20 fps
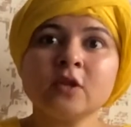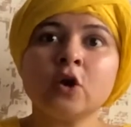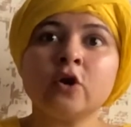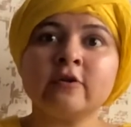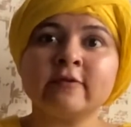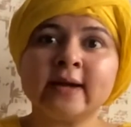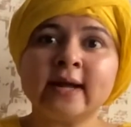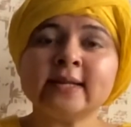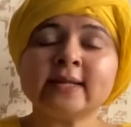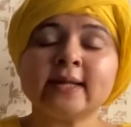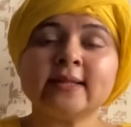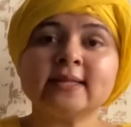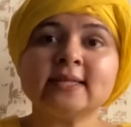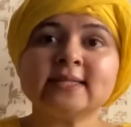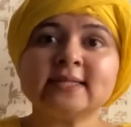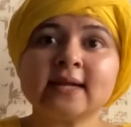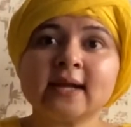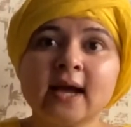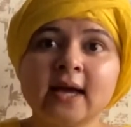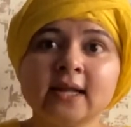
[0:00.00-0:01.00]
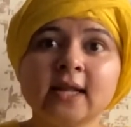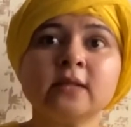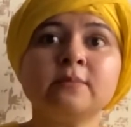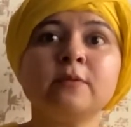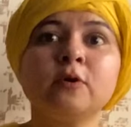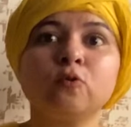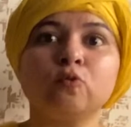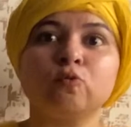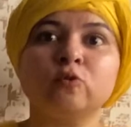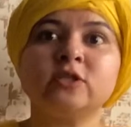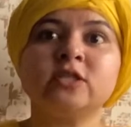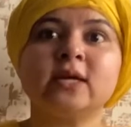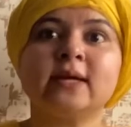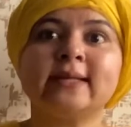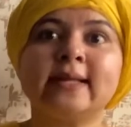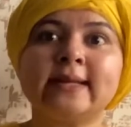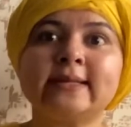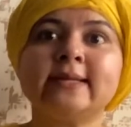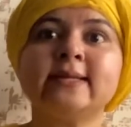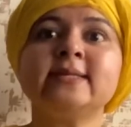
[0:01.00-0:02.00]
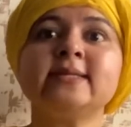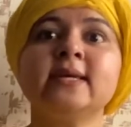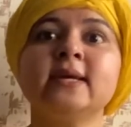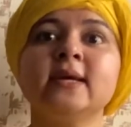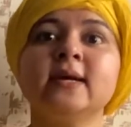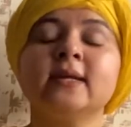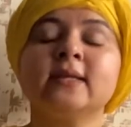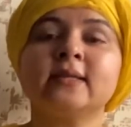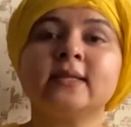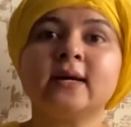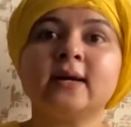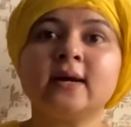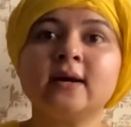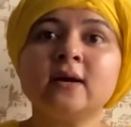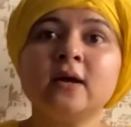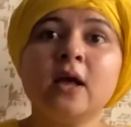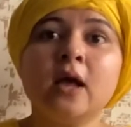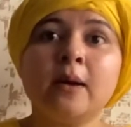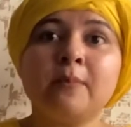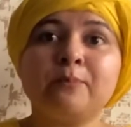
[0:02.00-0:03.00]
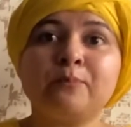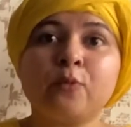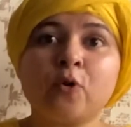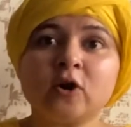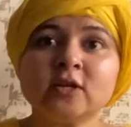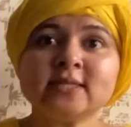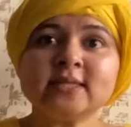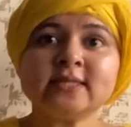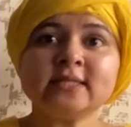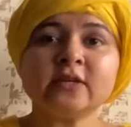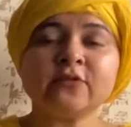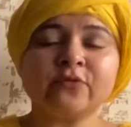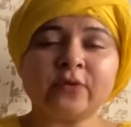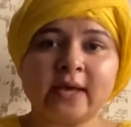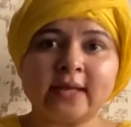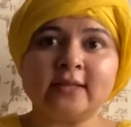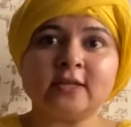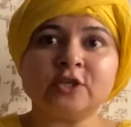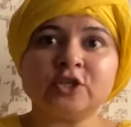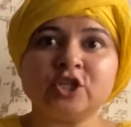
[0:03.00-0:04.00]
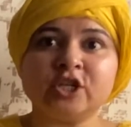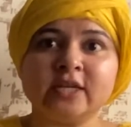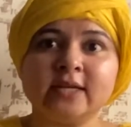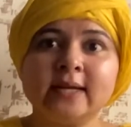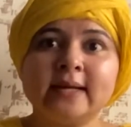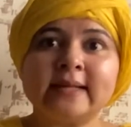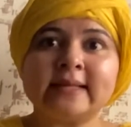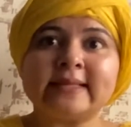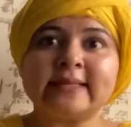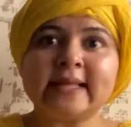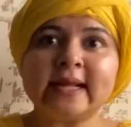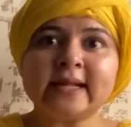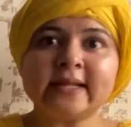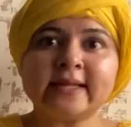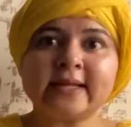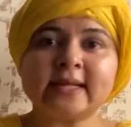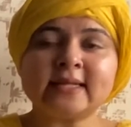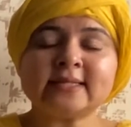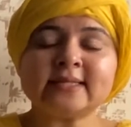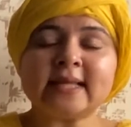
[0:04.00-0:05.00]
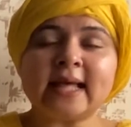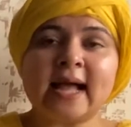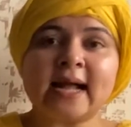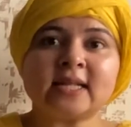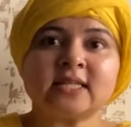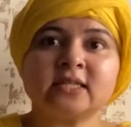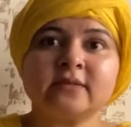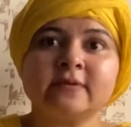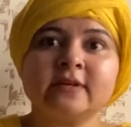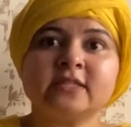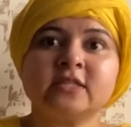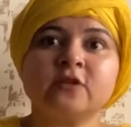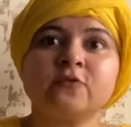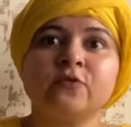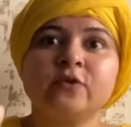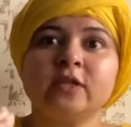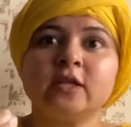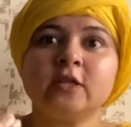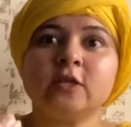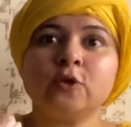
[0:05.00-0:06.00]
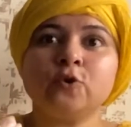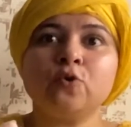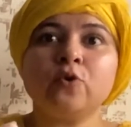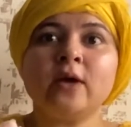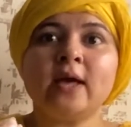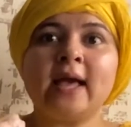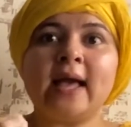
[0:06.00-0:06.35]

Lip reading: Alright, and the Sakaratmak Urja, that is the positive energy, that gets activated within you,